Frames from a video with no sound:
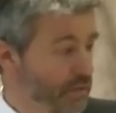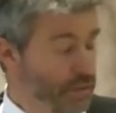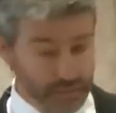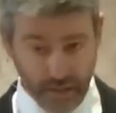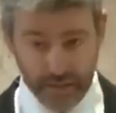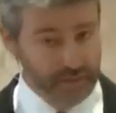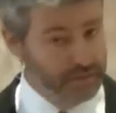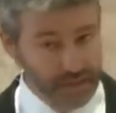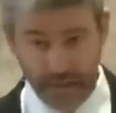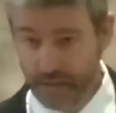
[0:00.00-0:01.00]
We do not
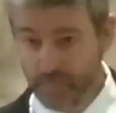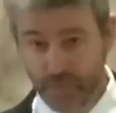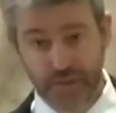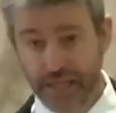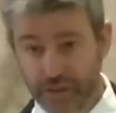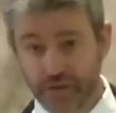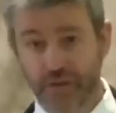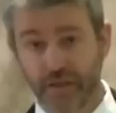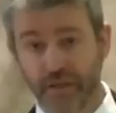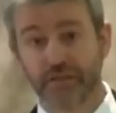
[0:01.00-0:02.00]
understand
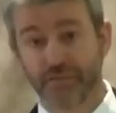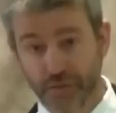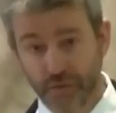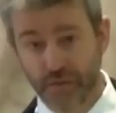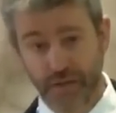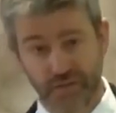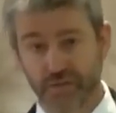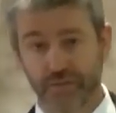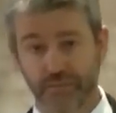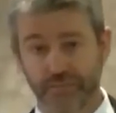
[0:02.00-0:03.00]
imputation in its
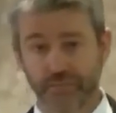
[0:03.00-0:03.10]
fullness.